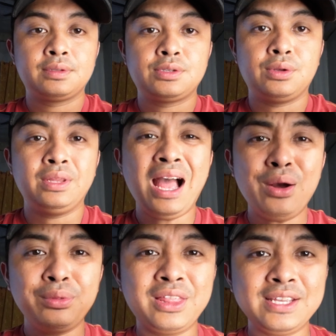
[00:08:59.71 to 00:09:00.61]
So
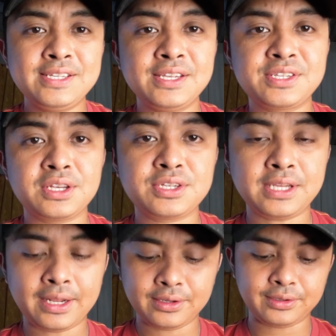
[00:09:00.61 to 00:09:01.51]
now this is
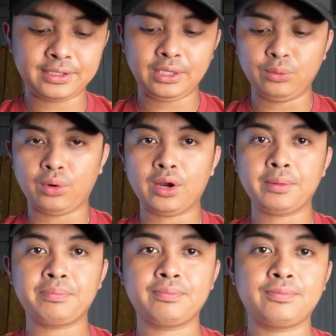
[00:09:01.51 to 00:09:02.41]
standard
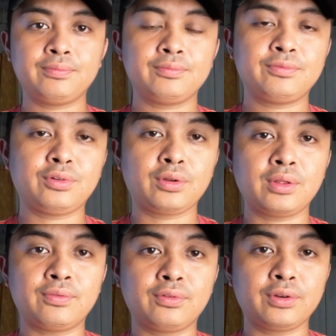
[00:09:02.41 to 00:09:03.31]
D-warp for
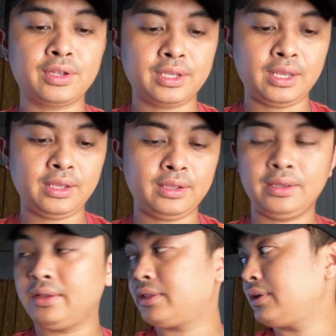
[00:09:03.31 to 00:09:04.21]
the
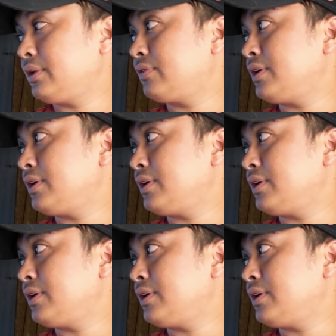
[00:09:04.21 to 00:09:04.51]
4K 30